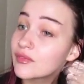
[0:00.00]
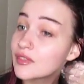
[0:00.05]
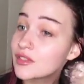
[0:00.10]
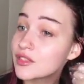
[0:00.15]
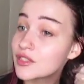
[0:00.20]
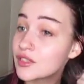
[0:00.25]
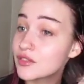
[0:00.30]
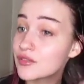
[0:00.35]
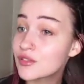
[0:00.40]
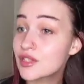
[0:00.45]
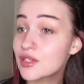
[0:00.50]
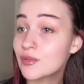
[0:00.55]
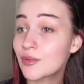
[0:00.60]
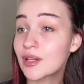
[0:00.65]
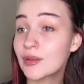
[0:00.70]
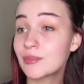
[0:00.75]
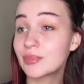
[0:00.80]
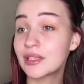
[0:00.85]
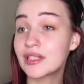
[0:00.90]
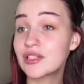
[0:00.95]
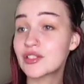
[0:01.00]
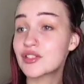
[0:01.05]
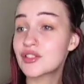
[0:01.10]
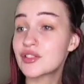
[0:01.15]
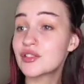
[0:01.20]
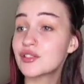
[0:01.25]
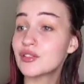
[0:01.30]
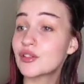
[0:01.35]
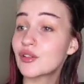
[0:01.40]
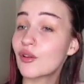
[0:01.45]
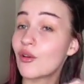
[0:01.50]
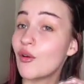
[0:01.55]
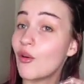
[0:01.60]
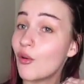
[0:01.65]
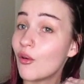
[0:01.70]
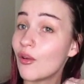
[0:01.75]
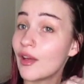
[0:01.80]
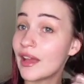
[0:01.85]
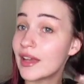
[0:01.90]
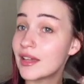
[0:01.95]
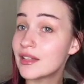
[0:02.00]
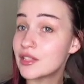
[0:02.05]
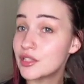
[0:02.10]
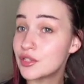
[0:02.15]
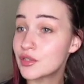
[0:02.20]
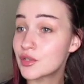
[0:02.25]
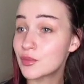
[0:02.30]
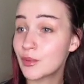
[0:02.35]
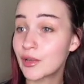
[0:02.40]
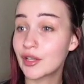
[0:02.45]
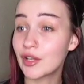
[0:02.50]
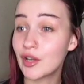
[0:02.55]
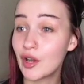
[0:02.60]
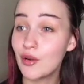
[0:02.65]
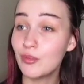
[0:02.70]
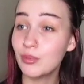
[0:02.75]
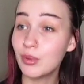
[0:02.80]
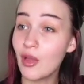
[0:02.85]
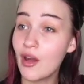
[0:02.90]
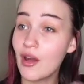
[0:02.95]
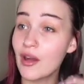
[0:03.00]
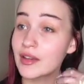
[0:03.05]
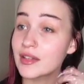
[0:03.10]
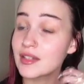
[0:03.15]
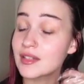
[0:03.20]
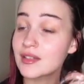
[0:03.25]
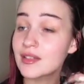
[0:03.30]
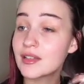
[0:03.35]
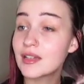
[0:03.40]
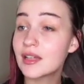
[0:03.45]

do you just want to bleach your whole head? Do you just want to go blonde?